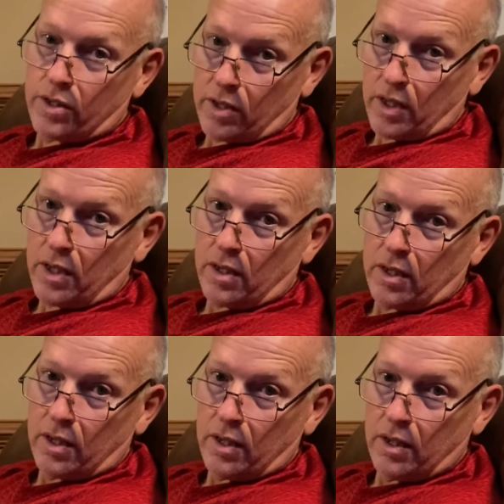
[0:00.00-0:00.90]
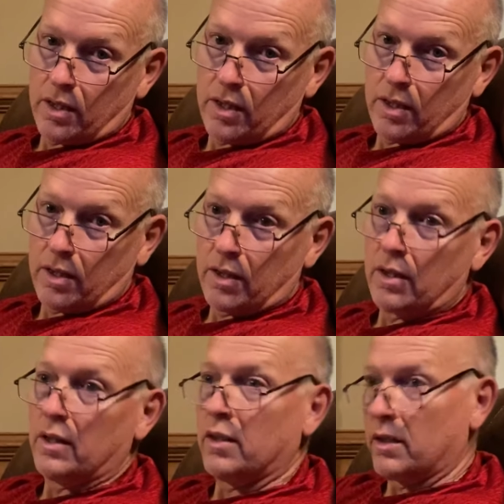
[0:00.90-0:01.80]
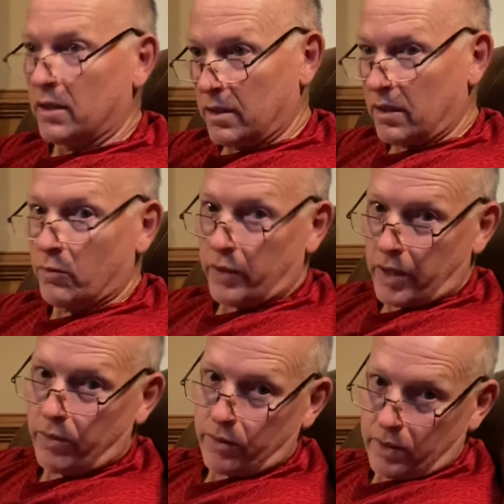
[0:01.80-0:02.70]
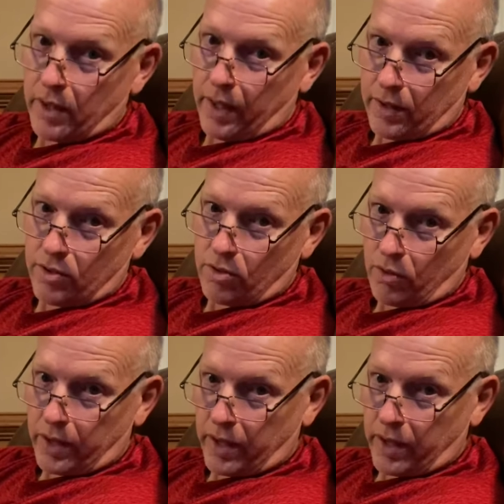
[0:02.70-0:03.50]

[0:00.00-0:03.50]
seed. And we know how the story